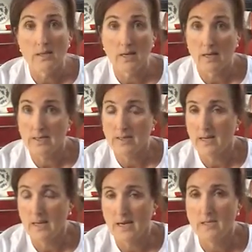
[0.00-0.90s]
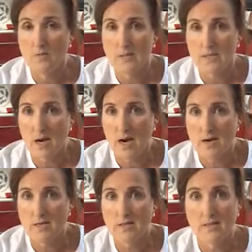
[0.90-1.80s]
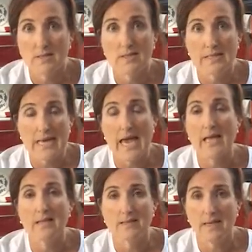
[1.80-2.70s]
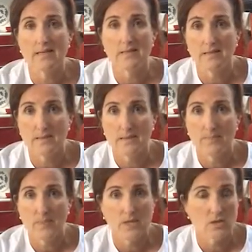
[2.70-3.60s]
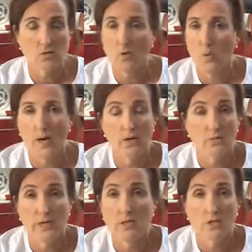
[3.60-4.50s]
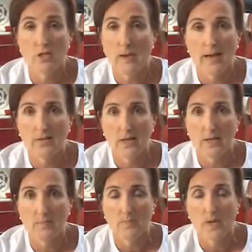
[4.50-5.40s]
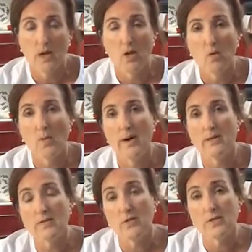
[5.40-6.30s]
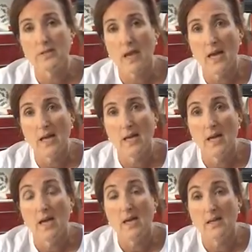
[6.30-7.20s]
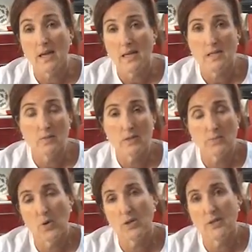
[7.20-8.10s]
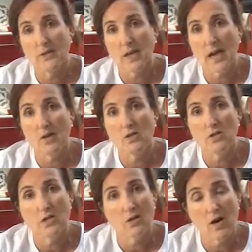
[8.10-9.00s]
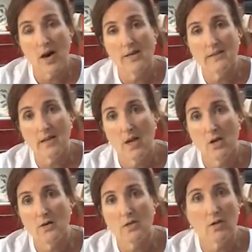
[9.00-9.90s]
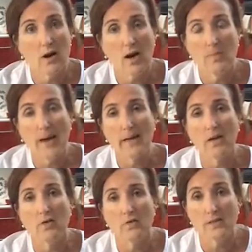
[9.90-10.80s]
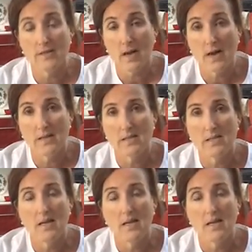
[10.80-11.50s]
and I say Katie was tired, this is a tell sentence. It doesn't require the reader to do anything. Whereas if you say Katie was sprawled on the couch, her eyes closed and her arm hanging over the side,